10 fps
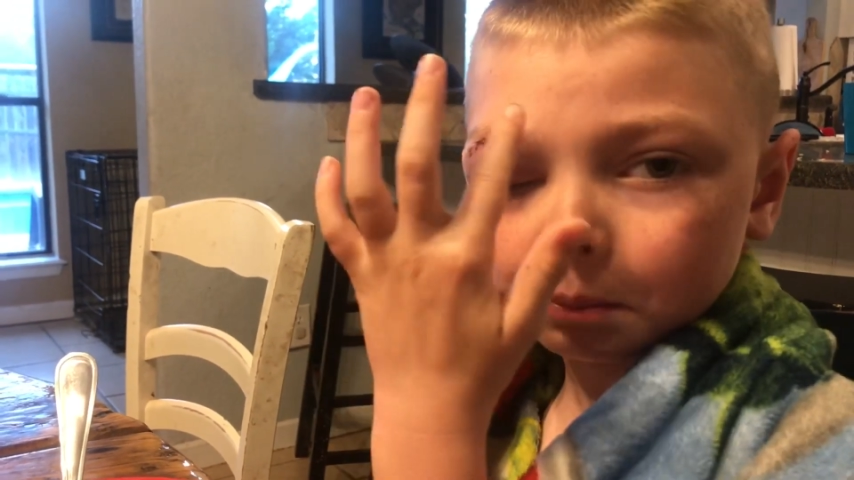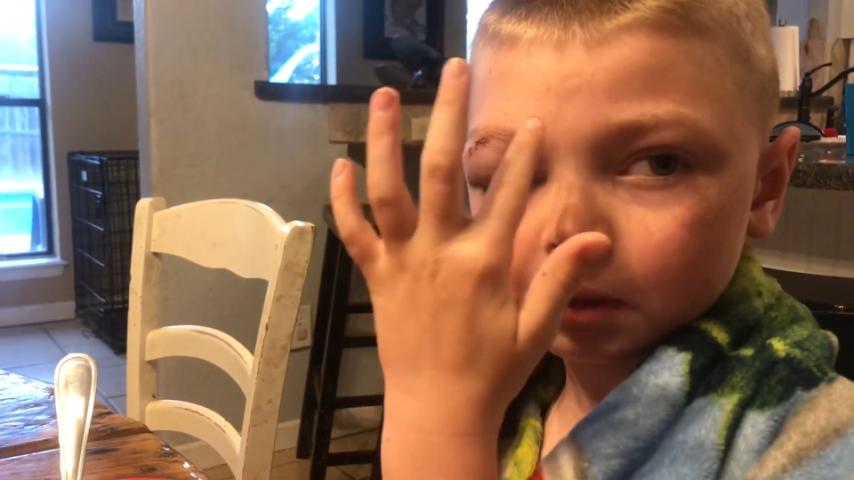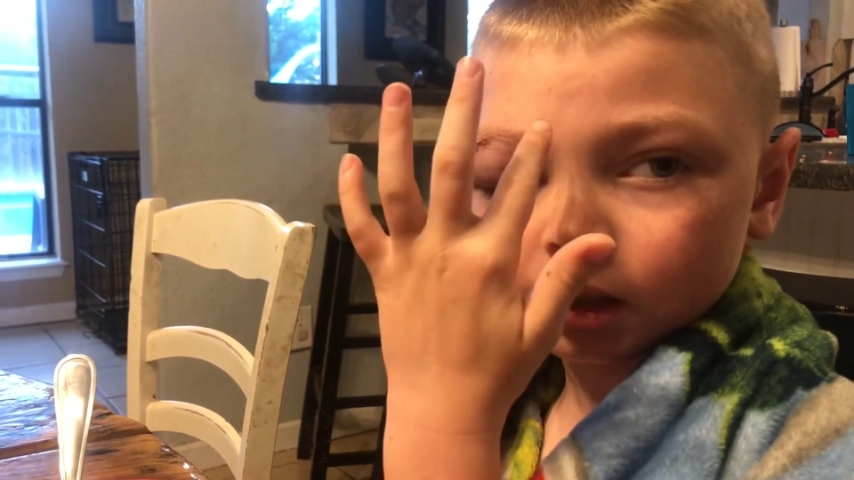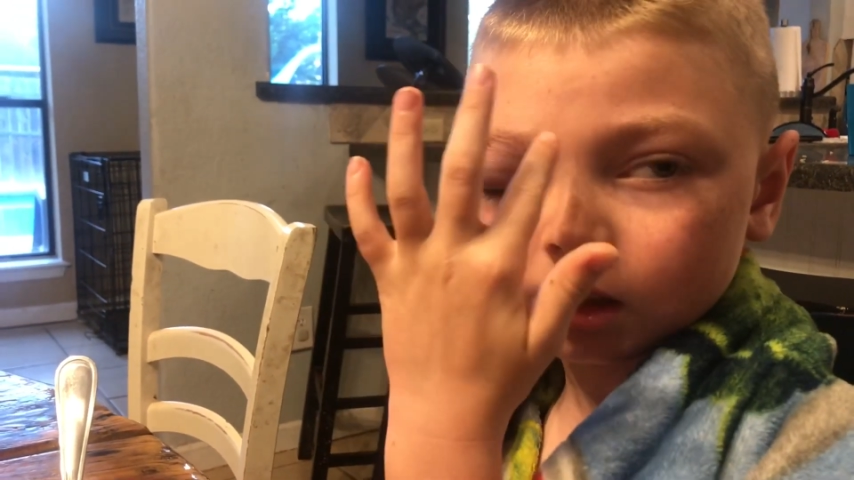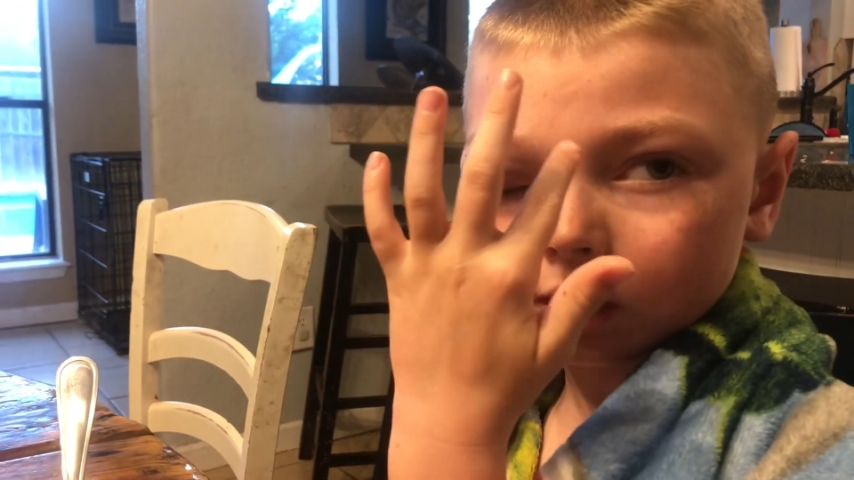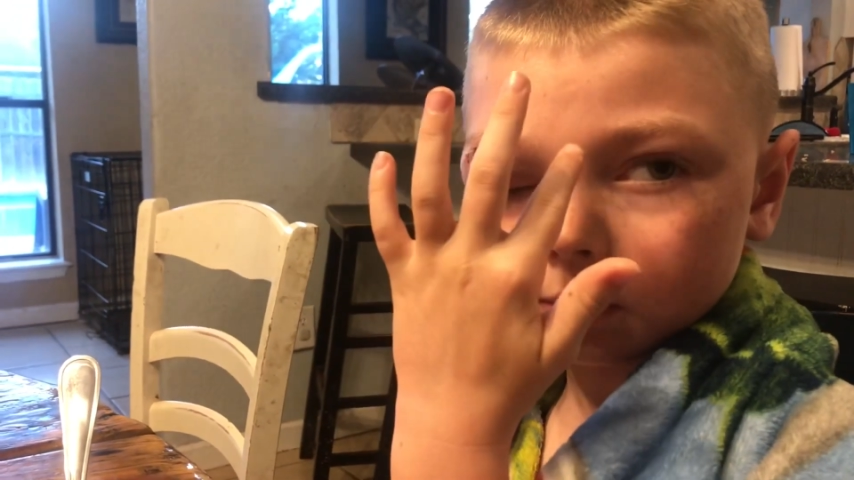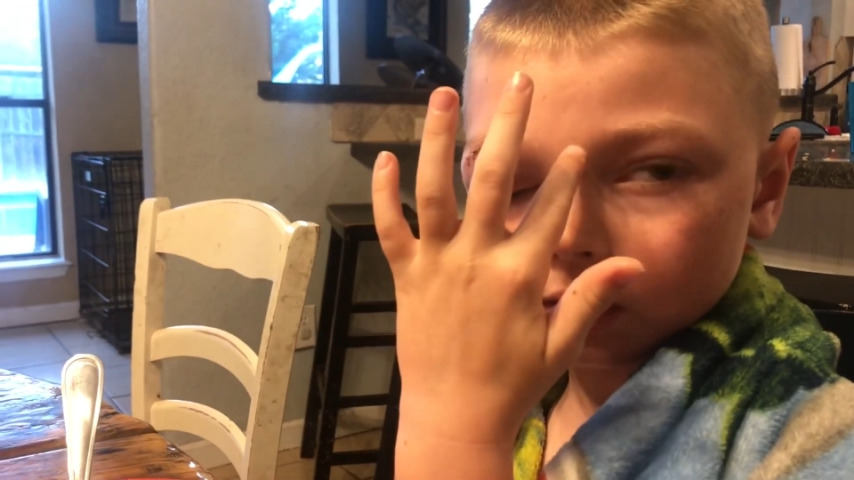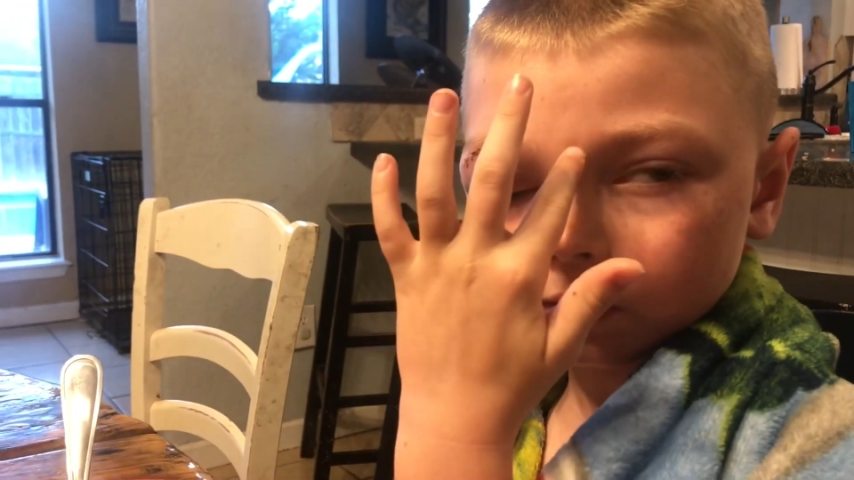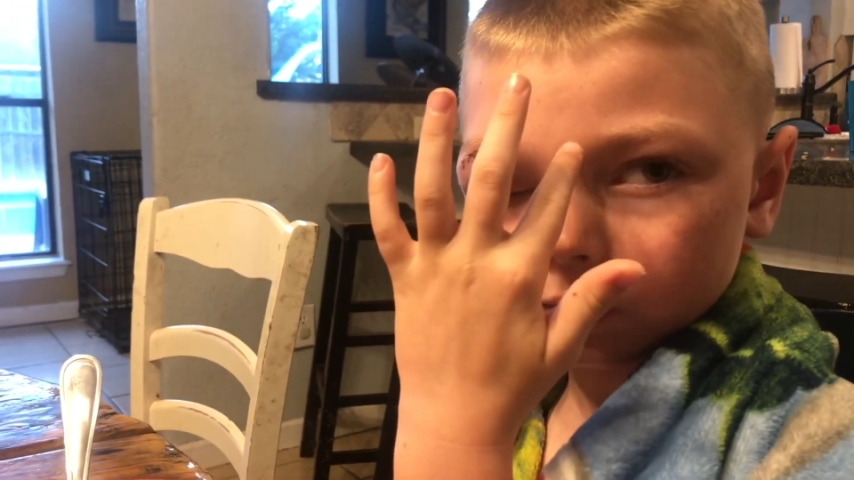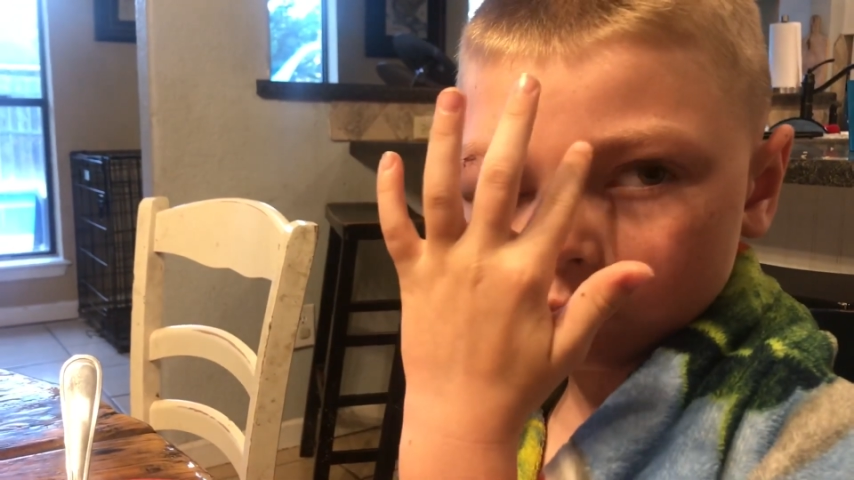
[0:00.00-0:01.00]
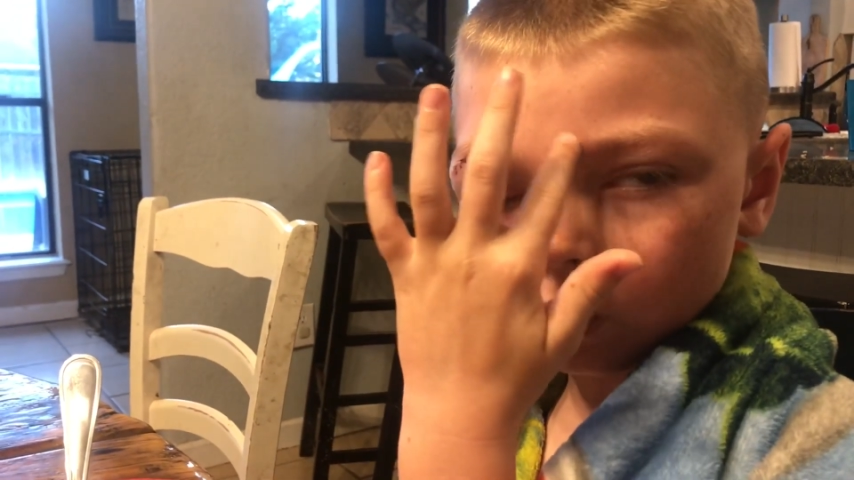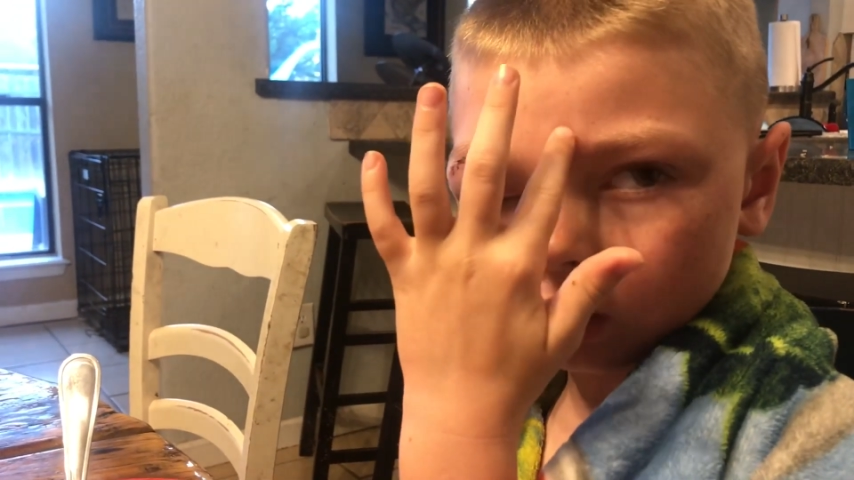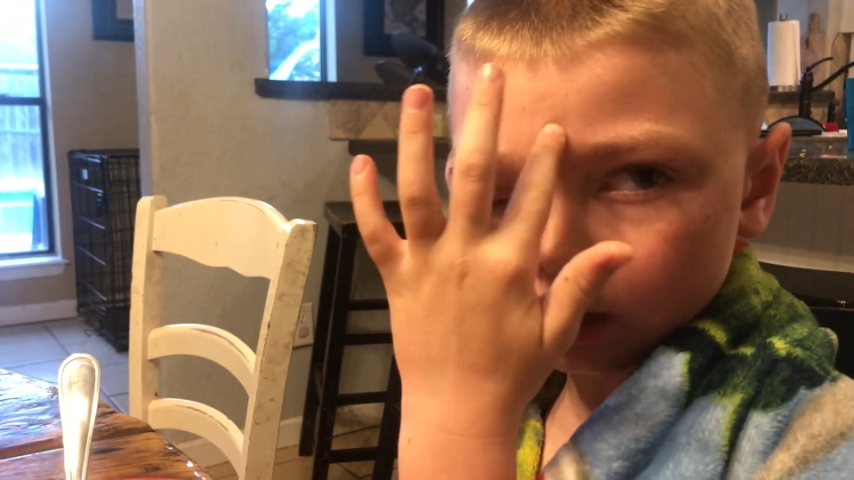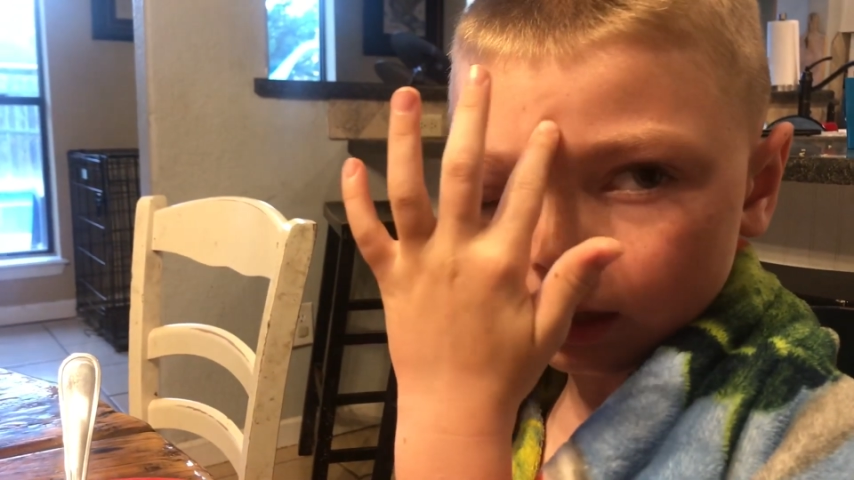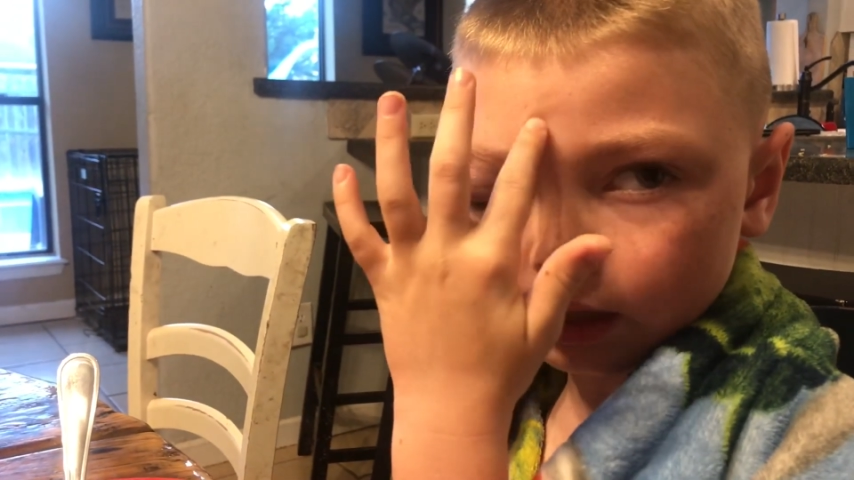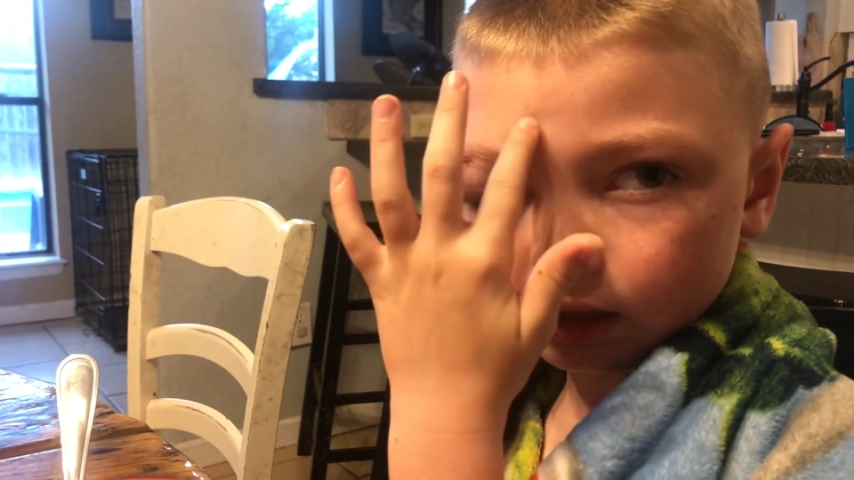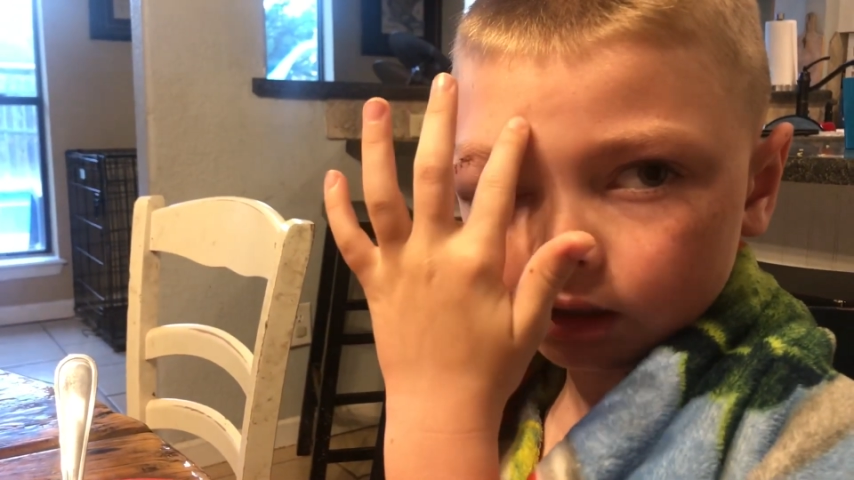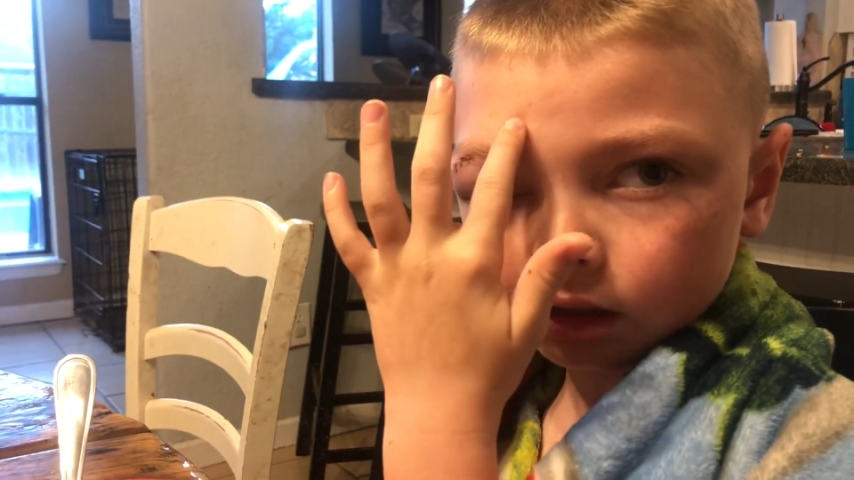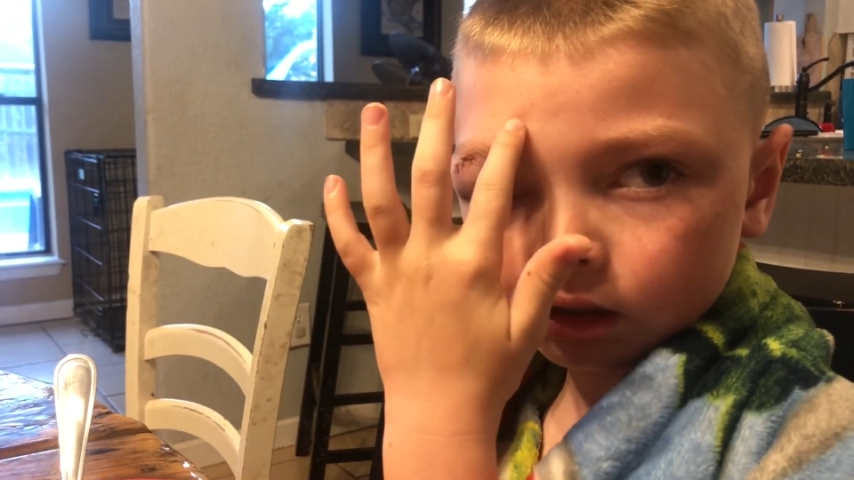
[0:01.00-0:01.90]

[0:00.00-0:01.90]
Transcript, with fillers: They put it on my forehead.